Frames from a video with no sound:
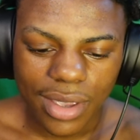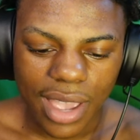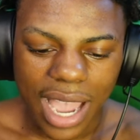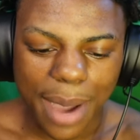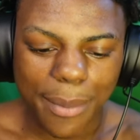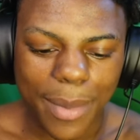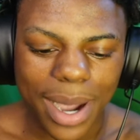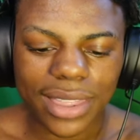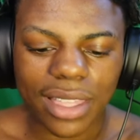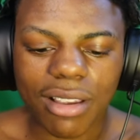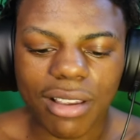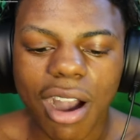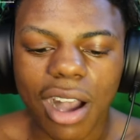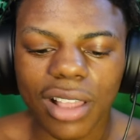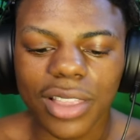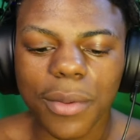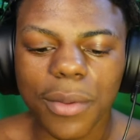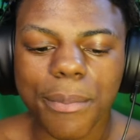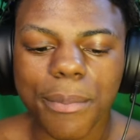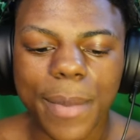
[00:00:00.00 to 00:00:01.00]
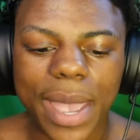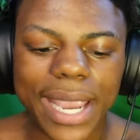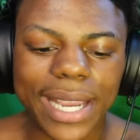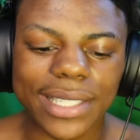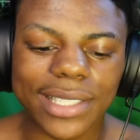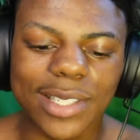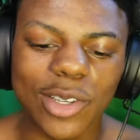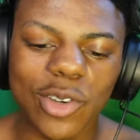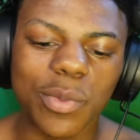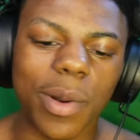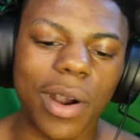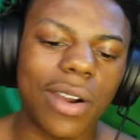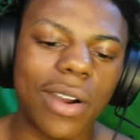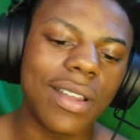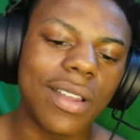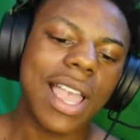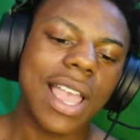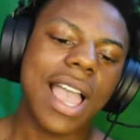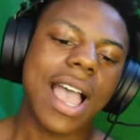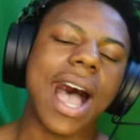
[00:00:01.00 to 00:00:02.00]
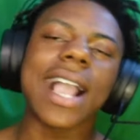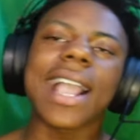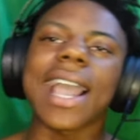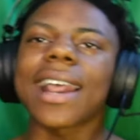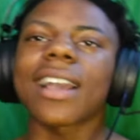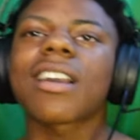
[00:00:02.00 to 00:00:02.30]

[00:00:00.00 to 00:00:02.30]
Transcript: I'm about to call him mate, too, bro. I got to